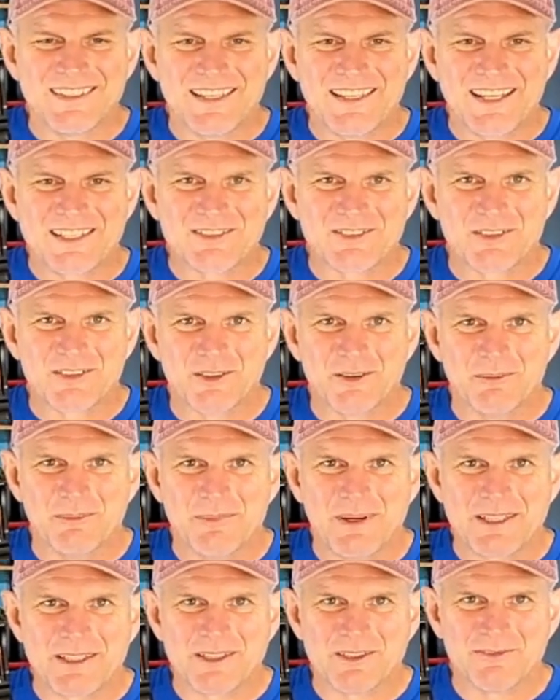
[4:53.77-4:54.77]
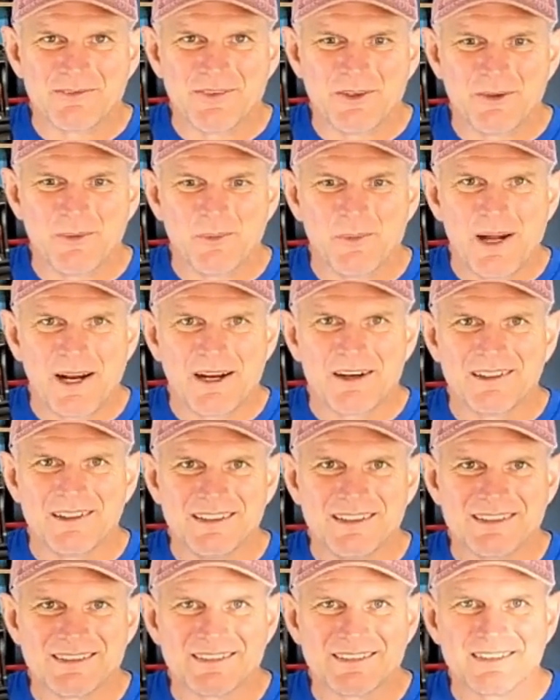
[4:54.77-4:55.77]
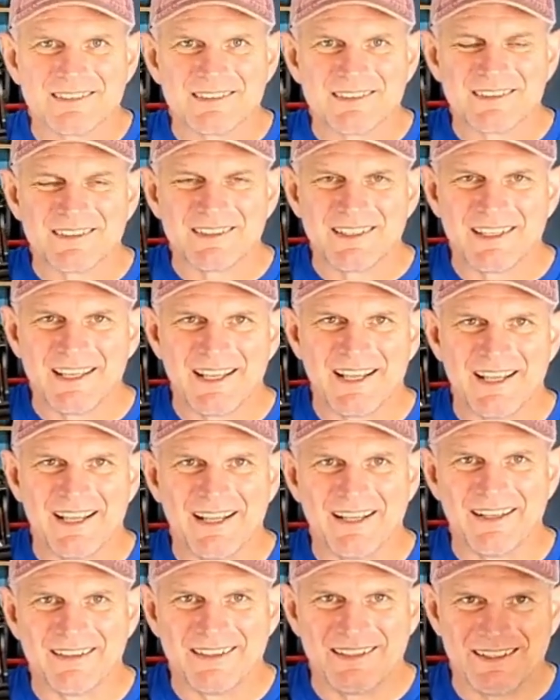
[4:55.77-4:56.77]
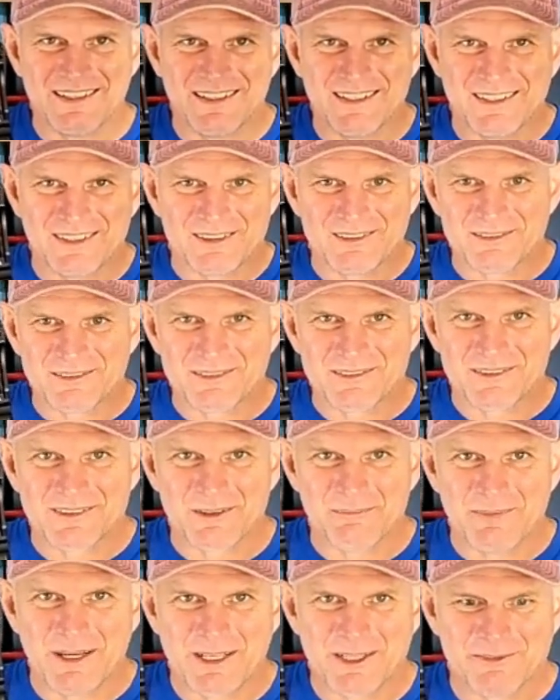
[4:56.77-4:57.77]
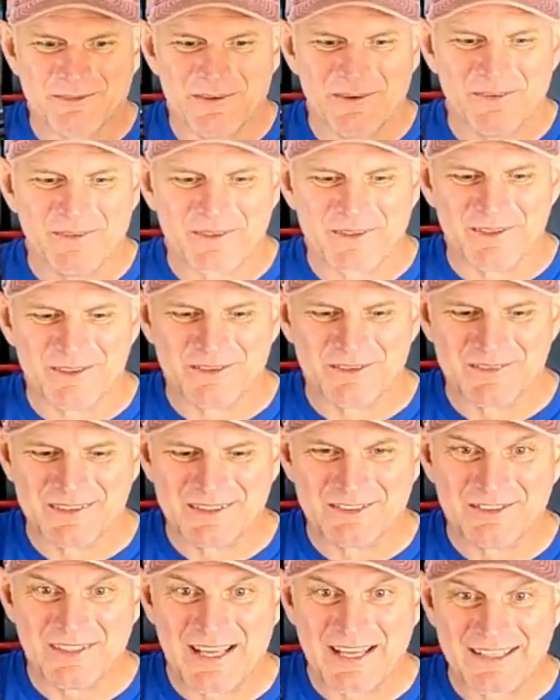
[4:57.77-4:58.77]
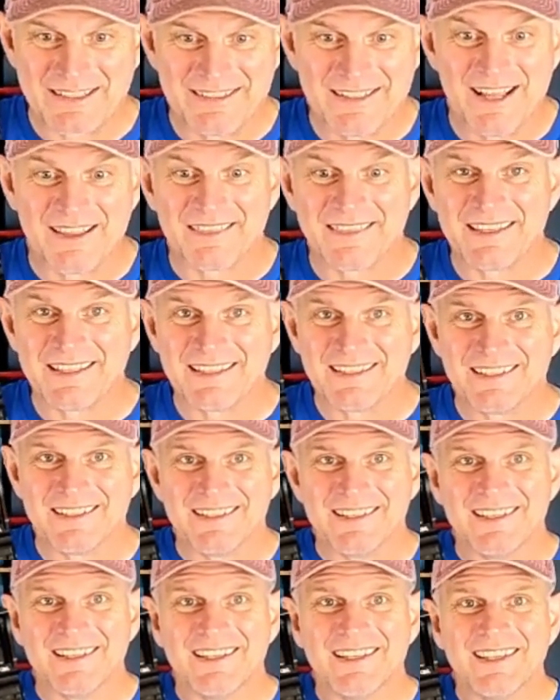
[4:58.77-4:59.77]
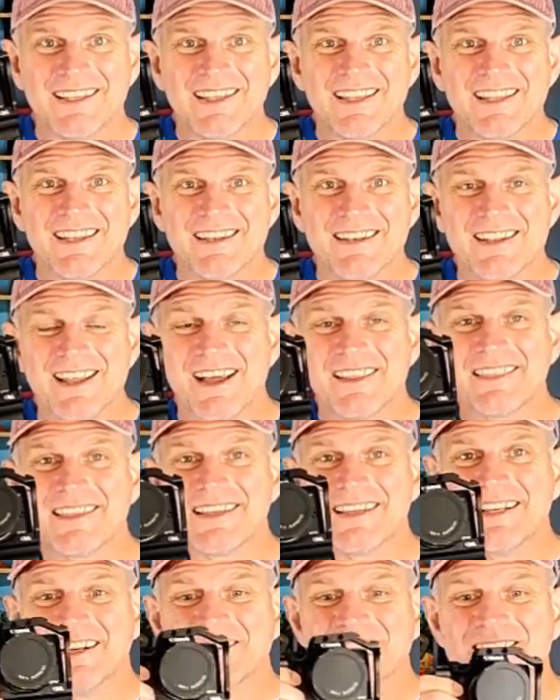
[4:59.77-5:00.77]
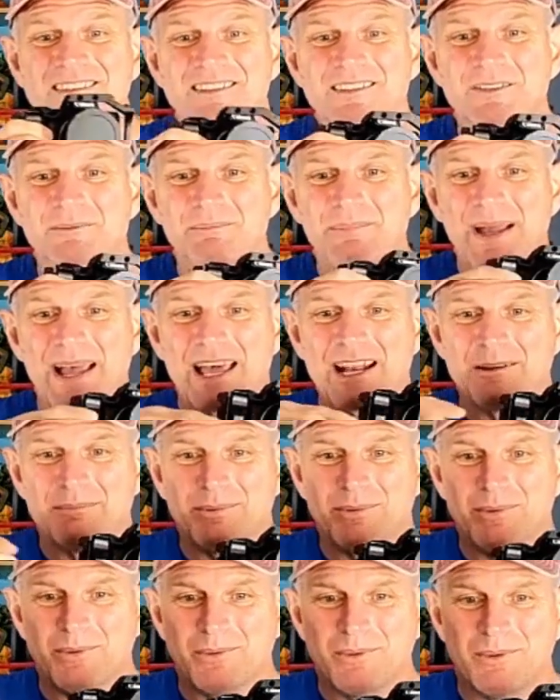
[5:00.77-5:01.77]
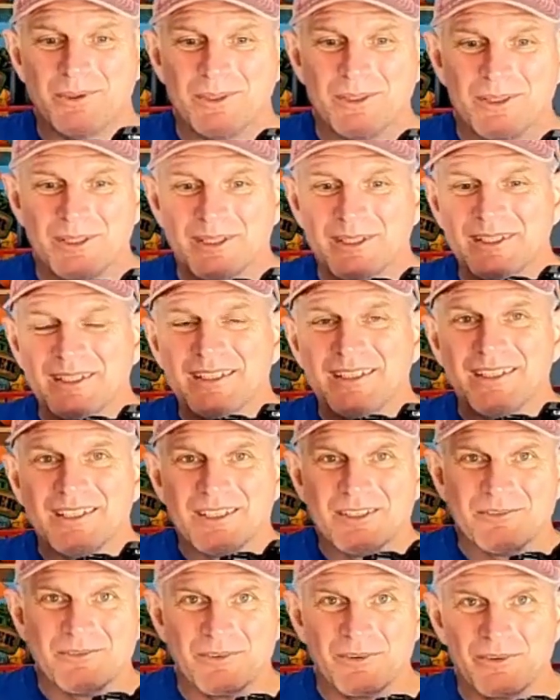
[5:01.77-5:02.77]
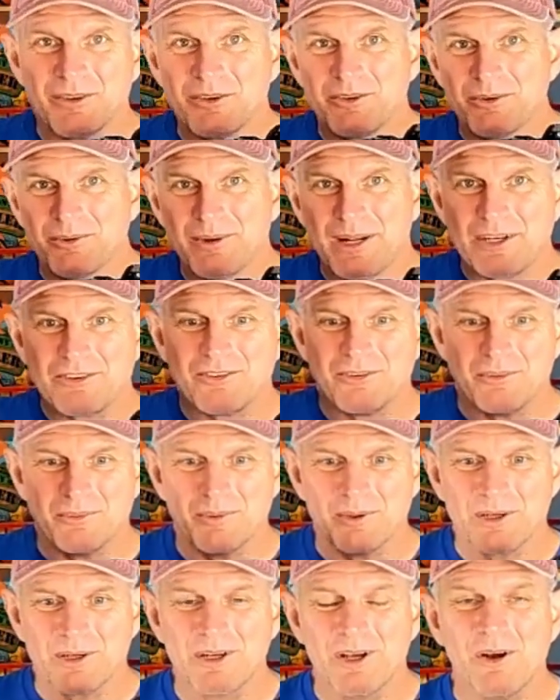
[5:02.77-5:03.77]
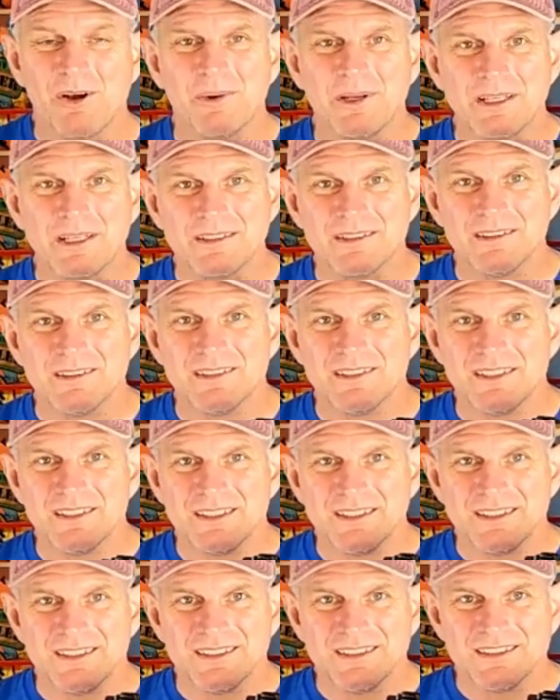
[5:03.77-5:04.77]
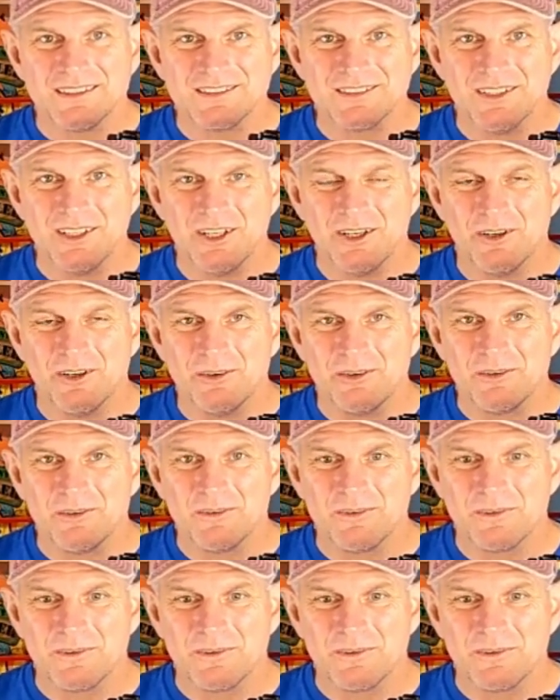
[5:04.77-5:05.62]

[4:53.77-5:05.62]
external microphone wireless and the microphone that goes in the jack. Nothing else is compatible for the direction we're going. So